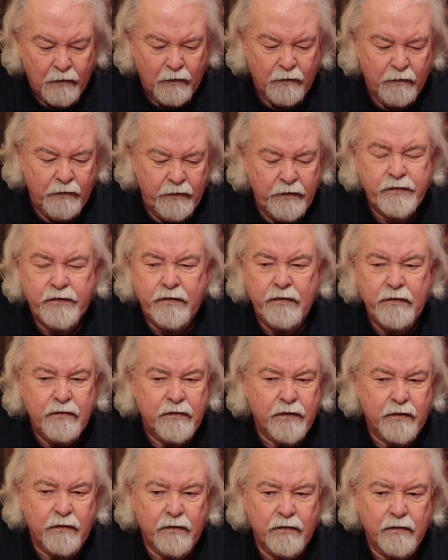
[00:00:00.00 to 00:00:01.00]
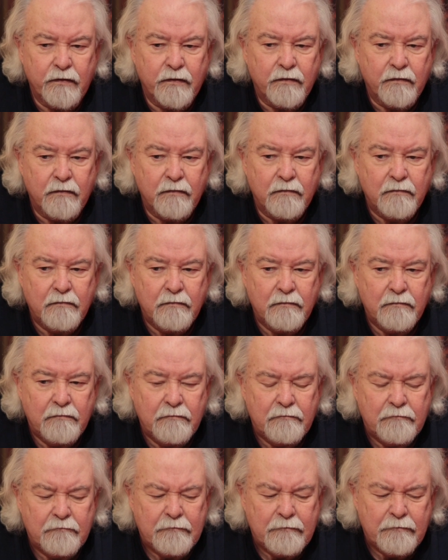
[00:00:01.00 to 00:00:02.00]
This in turn
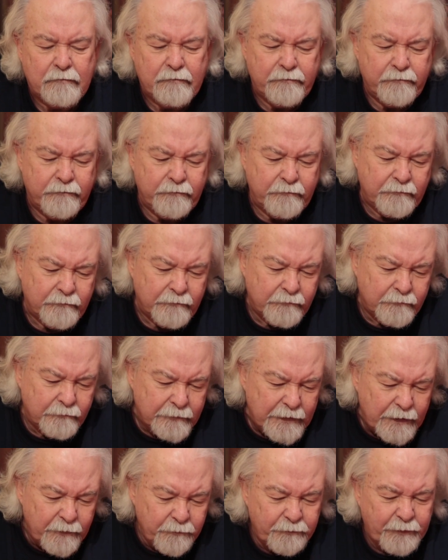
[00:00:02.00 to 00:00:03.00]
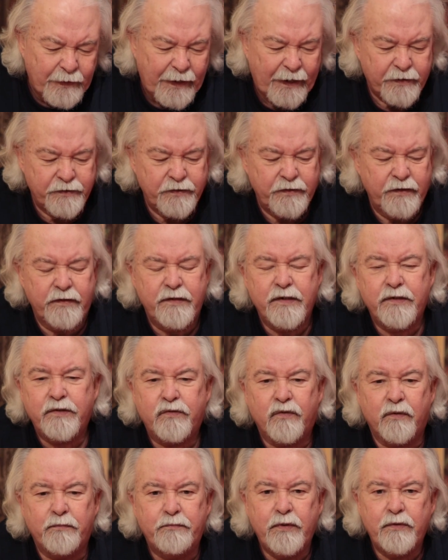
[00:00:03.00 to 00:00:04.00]
impacts the
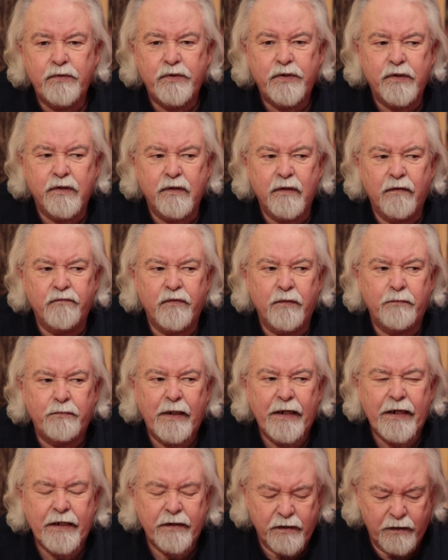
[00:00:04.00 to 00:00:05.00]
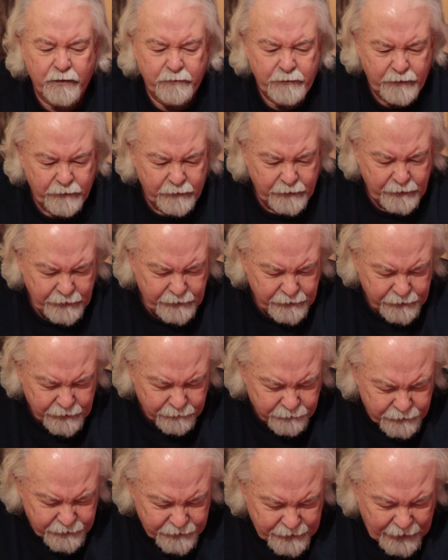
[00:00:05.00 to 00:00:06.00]
distribution of the plant communities
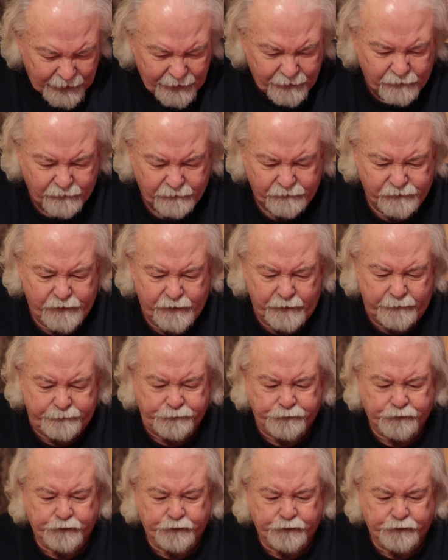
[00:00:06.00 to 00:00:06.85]
themselves.